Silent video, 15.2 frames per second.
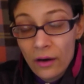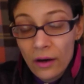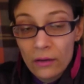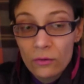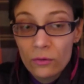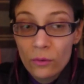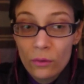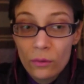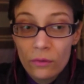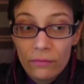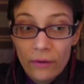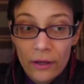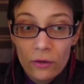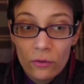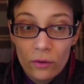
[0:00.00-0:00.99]
I don't know
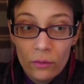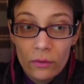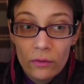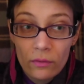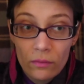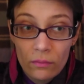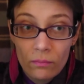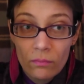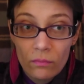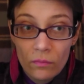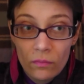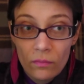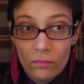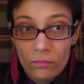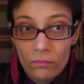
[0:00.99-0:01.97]
if I agree with
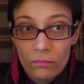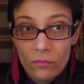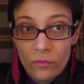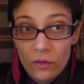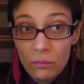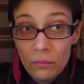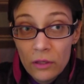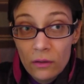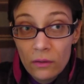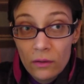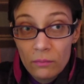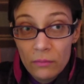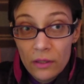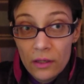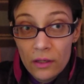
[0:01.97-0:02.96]
the middle
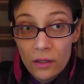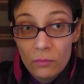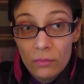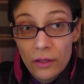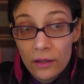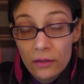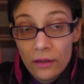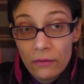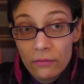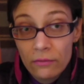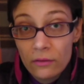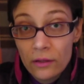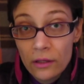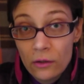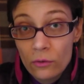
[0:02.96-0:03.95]
and beginning, but I
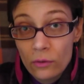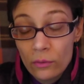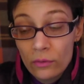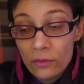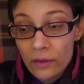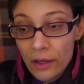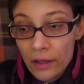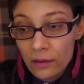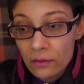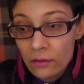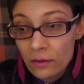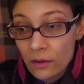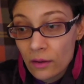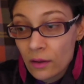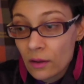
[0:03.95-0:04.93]
definitely agree with the end
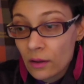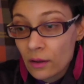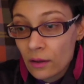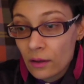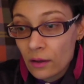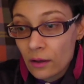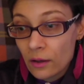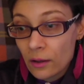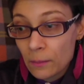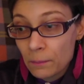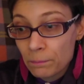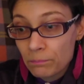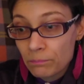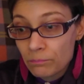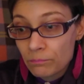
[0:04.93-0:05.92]
um,